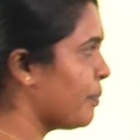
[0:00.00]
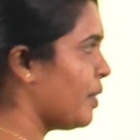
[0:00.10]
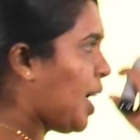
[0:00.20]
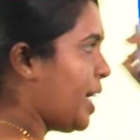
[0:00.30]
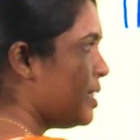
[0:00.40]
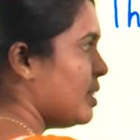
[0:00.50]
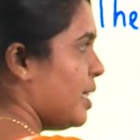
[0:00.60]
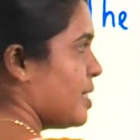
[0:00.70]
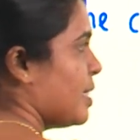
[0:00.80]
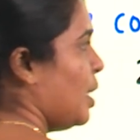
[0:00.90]
Right,
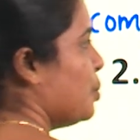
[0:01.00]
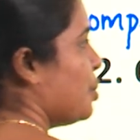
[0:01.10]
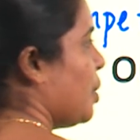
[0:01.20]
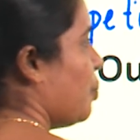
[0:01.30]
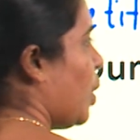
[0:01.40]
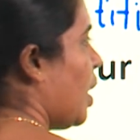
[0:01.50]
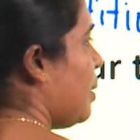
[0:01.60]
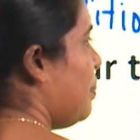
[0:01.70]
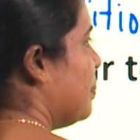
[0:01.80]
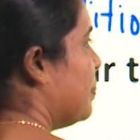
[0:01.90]
let's go to the
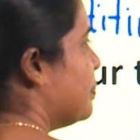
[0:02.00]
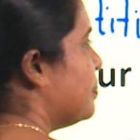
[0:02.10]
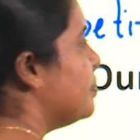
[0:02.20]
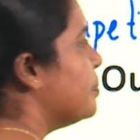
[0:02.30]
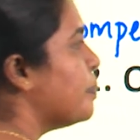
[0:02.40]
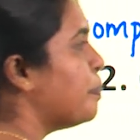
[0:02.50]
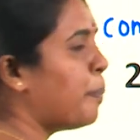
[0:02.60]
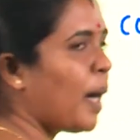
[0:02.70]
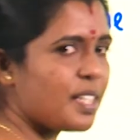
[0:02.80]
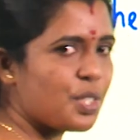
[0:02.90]
verb,
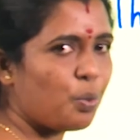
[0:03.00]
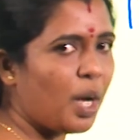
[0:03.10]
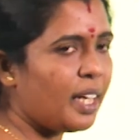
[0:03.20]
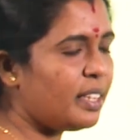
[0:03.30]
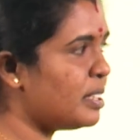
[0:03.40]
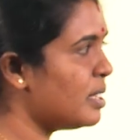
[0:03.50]
past one.